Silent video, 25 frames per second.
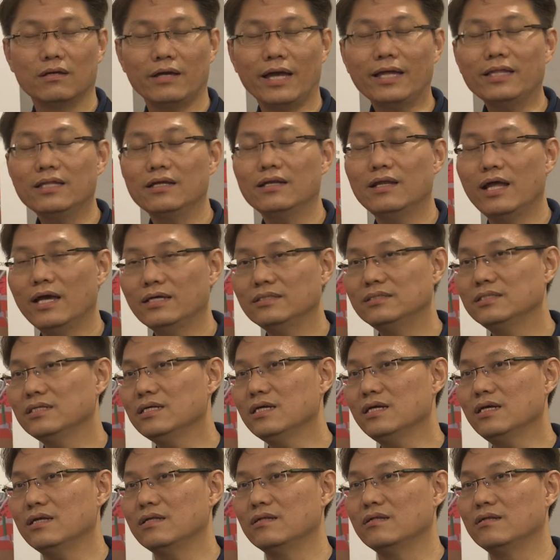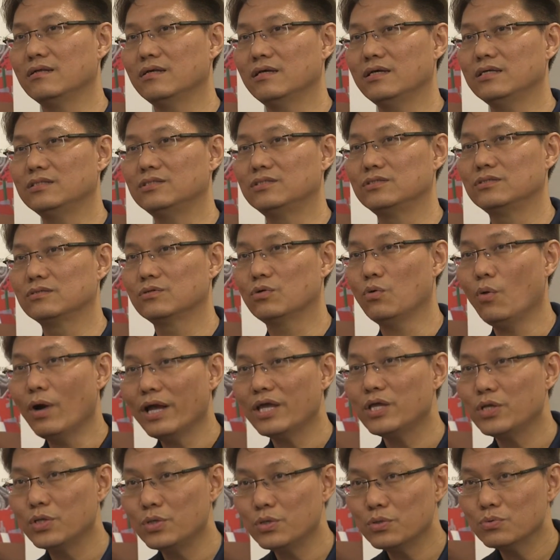analyzing it is
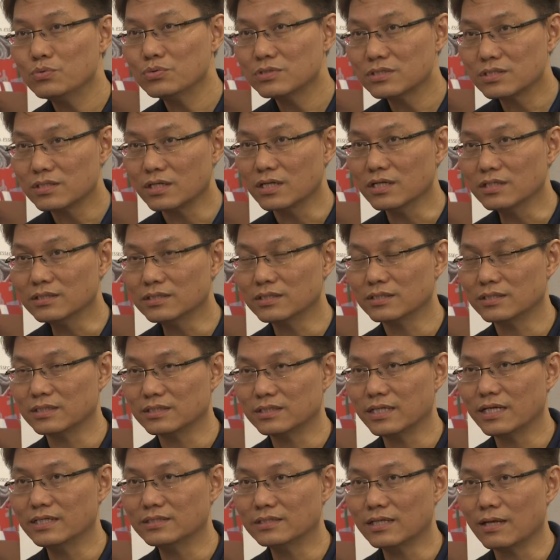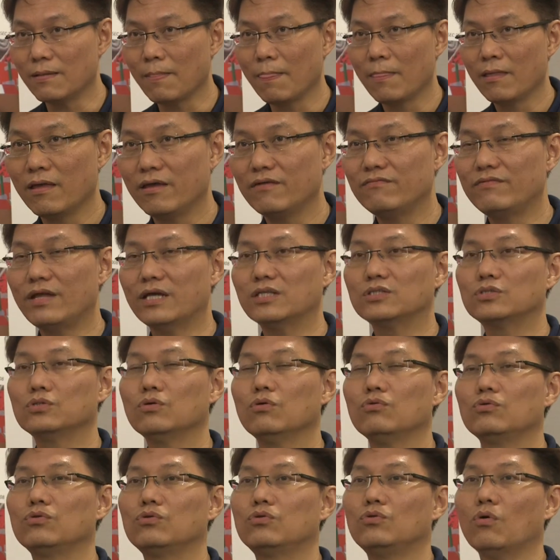quite useless in the sense that if there's
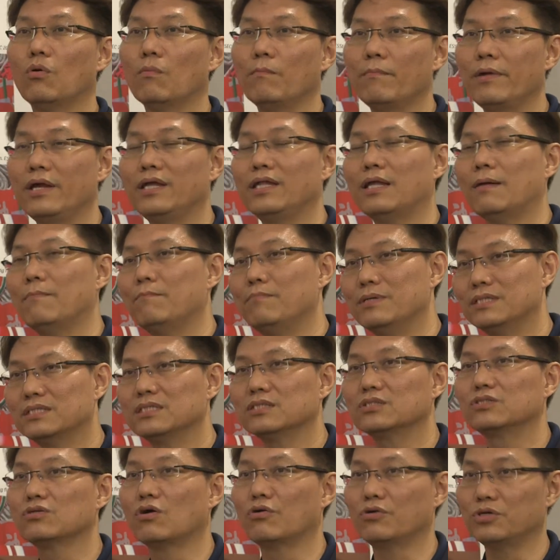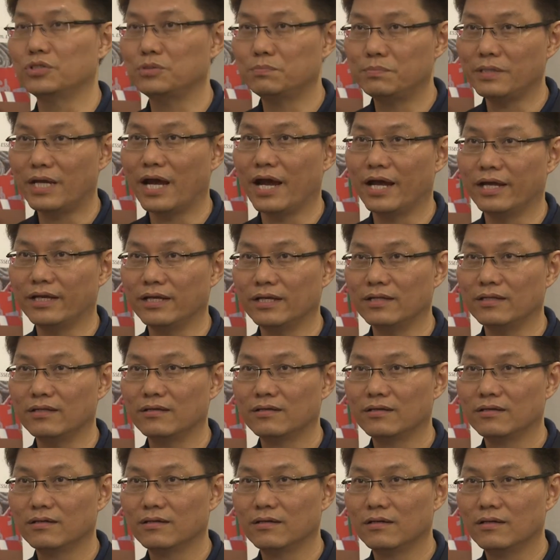no domain and business knowledge behind it.
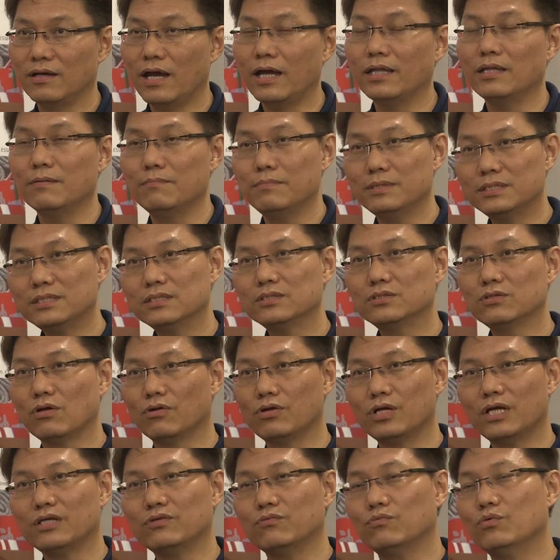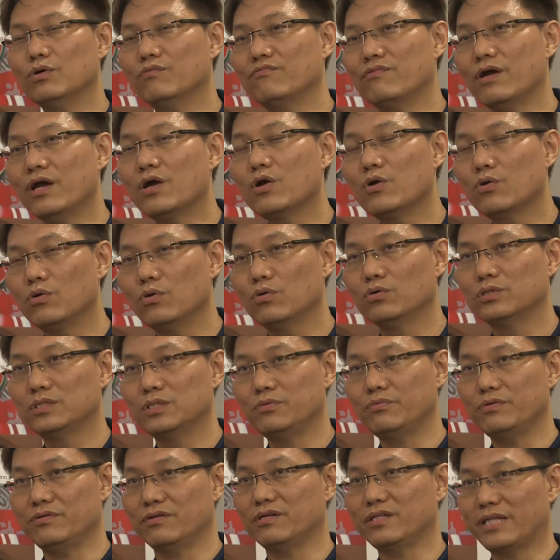And the business knowledge has to work very
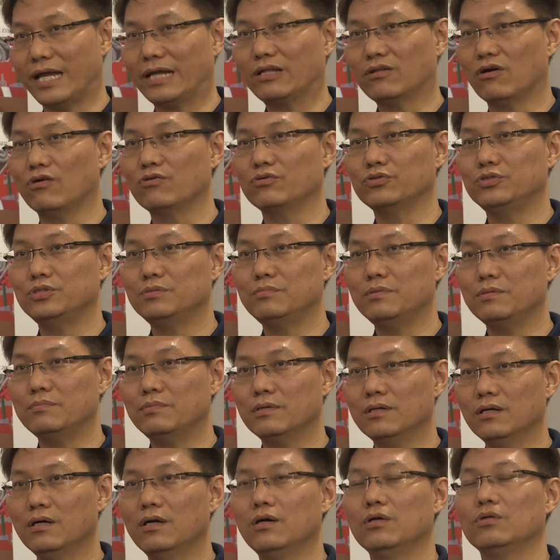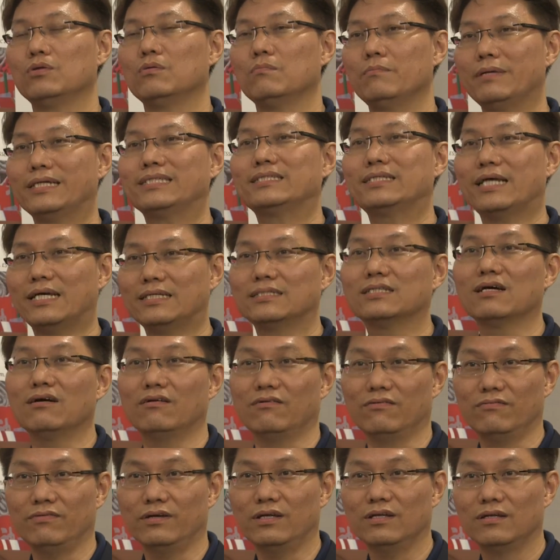closely with the technology people to make sense
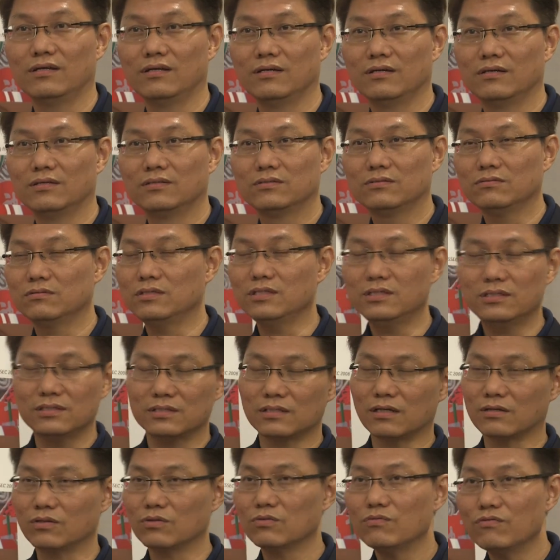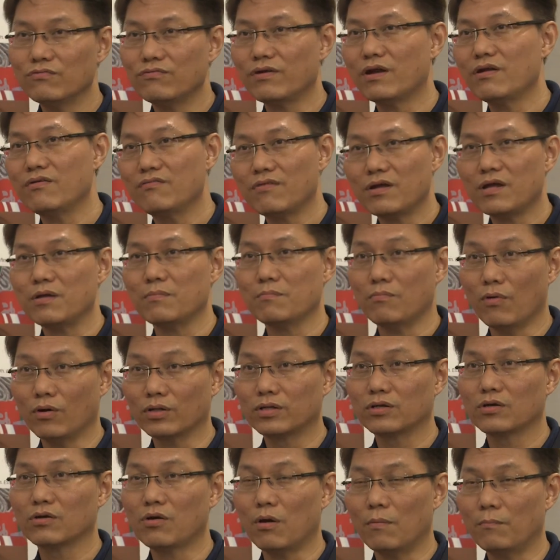out of it. So these are two very, very
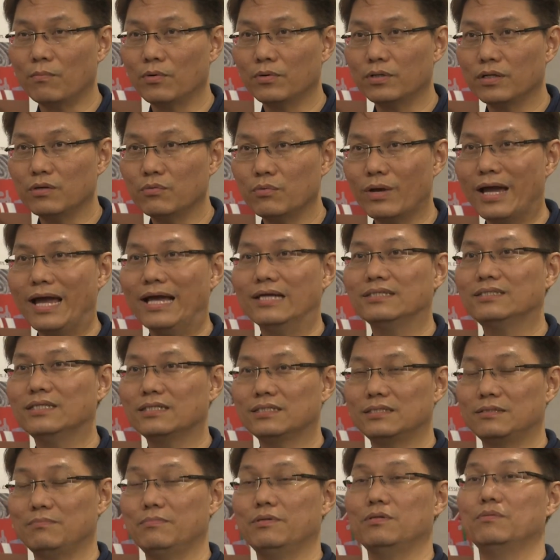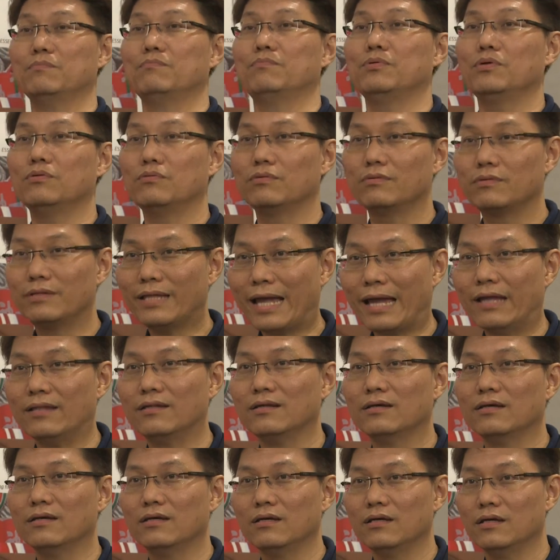important components where ESSEC is able to put that
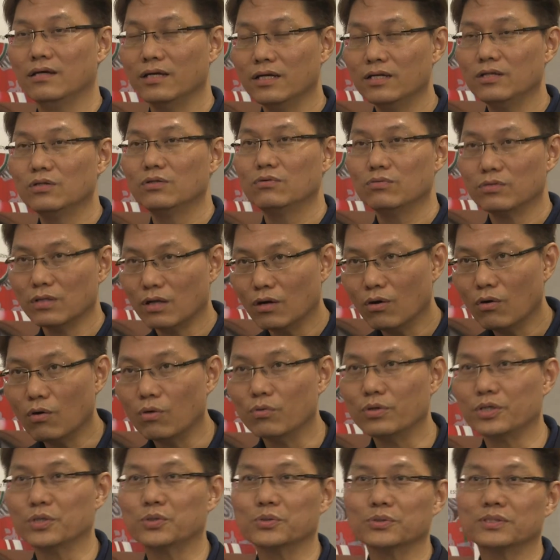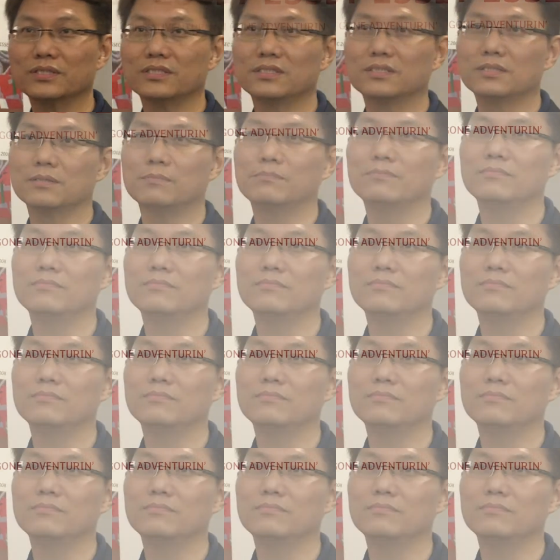into the whole ecosystem.